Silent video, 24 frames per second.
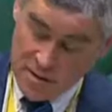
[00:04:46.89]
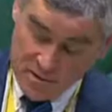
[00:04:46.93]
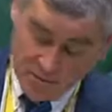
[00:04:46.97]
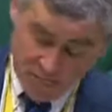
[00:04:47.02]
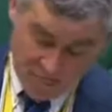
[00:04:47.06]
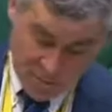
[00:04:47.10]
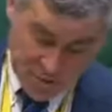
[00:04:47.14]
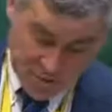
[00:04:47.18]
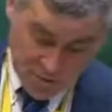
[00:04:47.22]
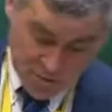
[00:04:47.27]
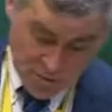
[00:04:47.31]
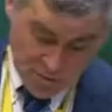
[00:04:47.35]

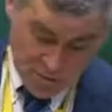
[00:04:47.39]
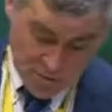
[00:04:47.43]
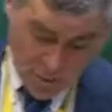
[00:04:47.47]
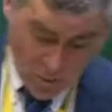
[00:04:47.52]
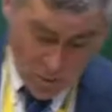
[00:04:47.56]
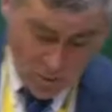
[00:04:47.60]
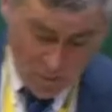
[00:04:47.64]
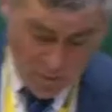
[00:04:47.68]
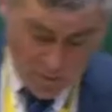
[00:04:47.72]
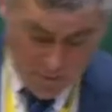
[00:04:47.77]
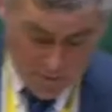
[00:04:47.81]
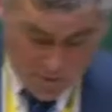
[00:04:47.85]
vital
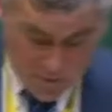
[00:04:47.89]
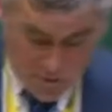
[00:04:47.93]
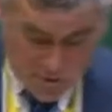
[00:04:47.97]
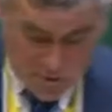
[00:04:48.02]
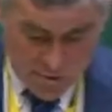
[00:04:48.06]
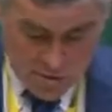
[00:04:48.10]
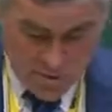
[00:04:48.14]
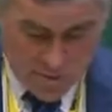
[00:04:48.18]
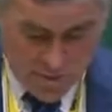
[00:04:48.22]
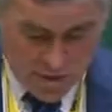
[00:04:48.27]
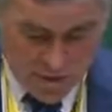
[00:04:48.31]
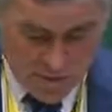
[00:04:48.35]
job
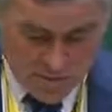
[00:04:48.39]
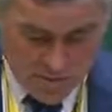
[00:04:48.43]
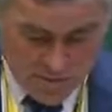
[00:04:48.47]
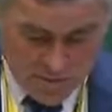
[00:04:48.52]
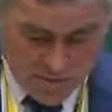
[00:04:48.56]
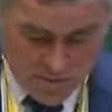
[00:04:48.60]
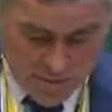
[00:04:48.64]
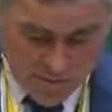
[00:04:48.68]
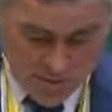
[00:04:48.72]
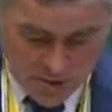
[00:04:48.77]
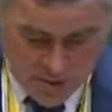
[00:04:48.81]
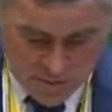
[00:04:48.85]
opportunities
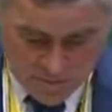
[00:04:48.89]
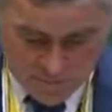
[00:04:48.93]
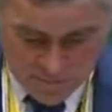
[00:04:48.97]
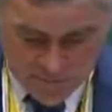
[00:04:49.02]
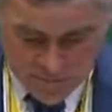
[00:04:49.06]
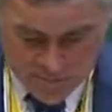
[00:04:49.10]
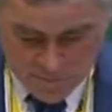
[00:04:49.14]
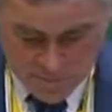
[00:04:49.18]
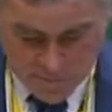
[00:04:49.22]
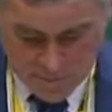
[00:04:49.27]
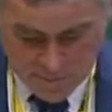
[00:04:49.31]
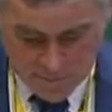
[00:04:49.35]
for our young
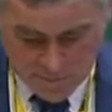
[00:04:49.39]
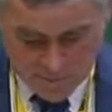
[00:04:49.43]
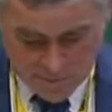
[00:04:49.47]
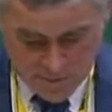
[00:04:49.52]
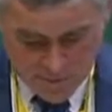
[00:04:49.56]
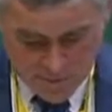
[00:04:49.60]
people.